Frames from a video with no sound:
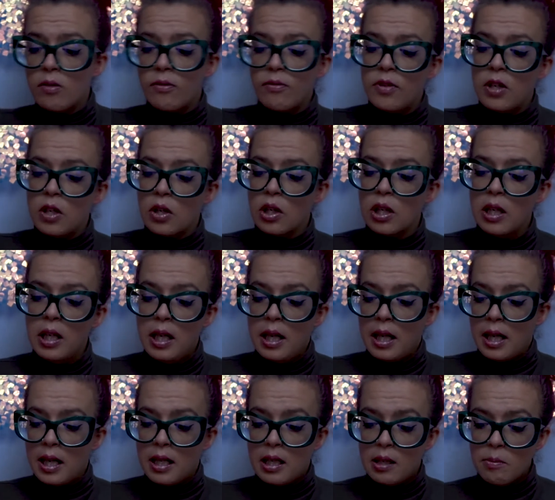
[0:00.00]
fear,
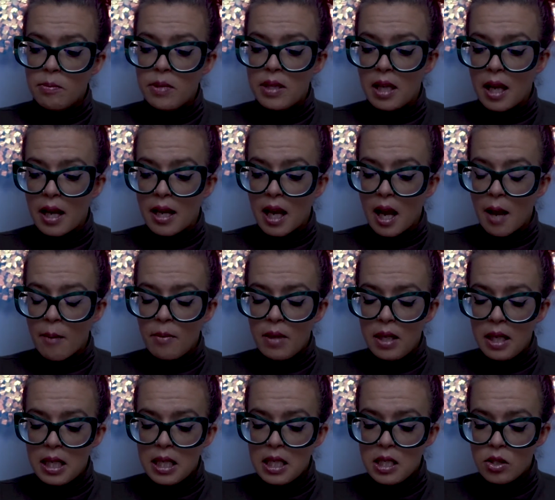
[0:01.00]
and can be like, I'm
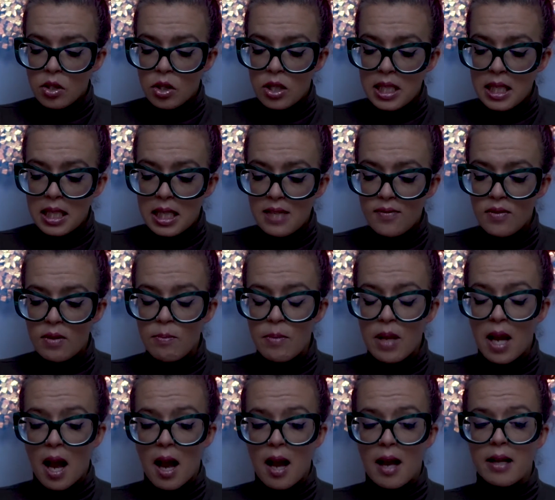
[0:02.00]
literally leaving
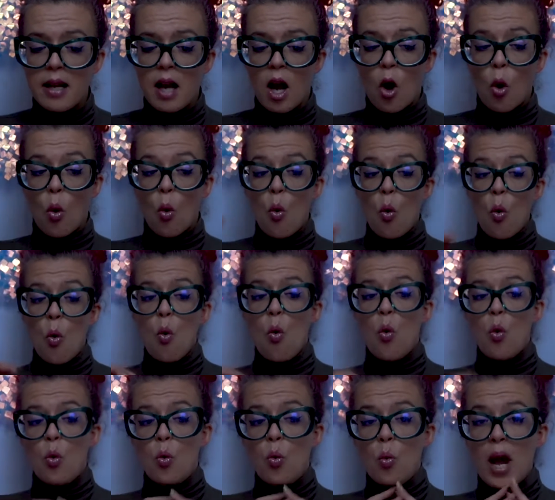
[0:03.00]
behind an
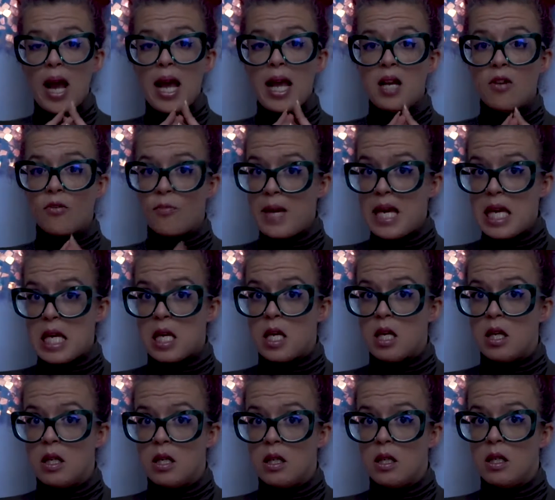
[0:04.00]
old way of me,
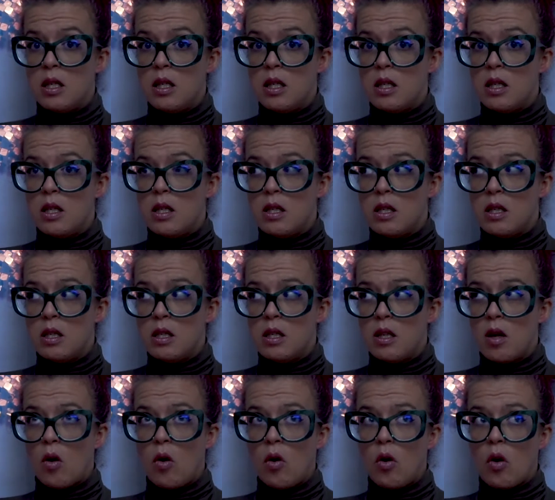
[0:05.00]

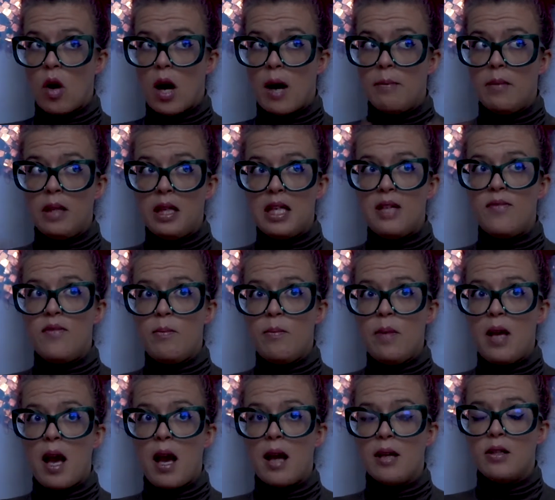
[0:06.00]
or I'm leaving
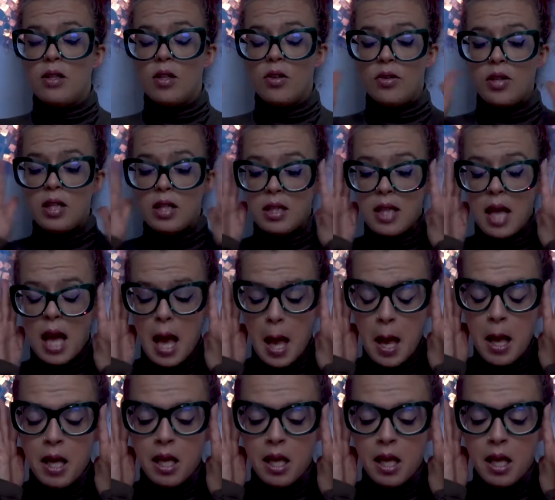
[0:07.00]
behind something that,